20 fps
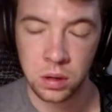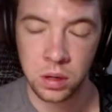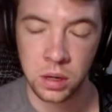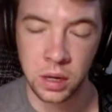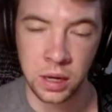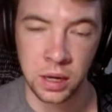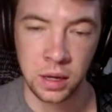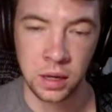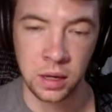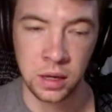
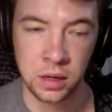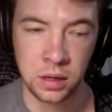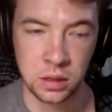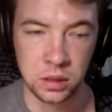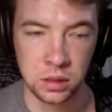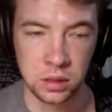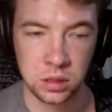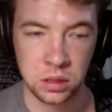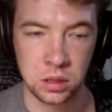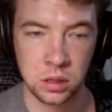
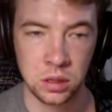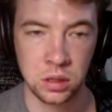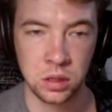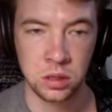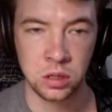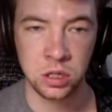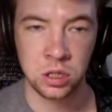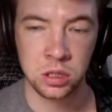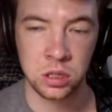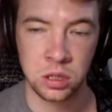and
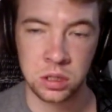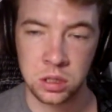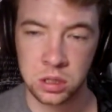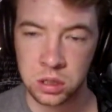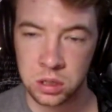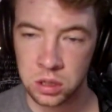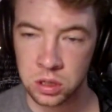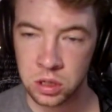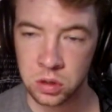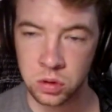
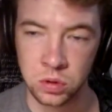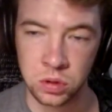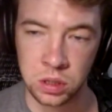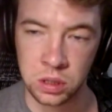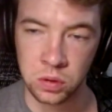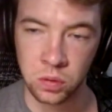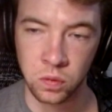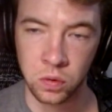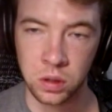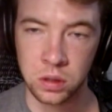just
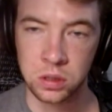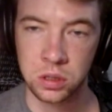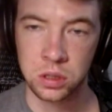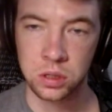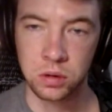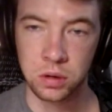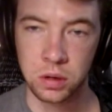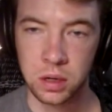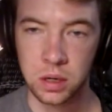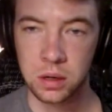using one
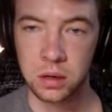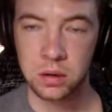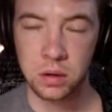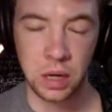string